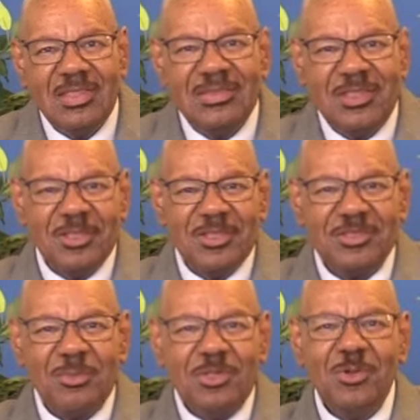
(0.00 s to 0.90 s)
Now you're going to
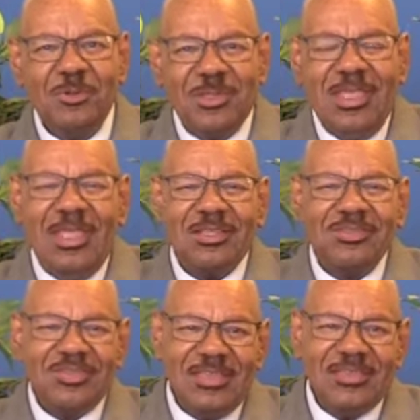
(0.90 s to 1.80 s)
say, but you can't
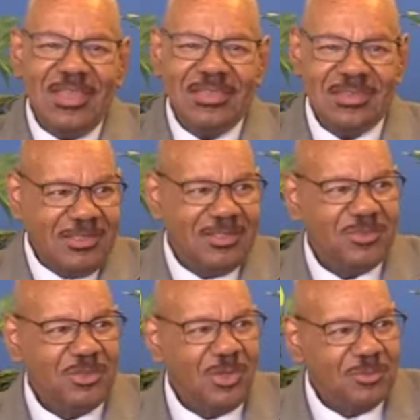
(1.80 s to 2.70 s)
say that because
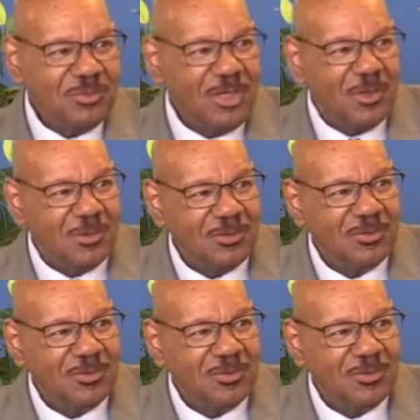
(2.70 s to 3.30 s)
you don't know.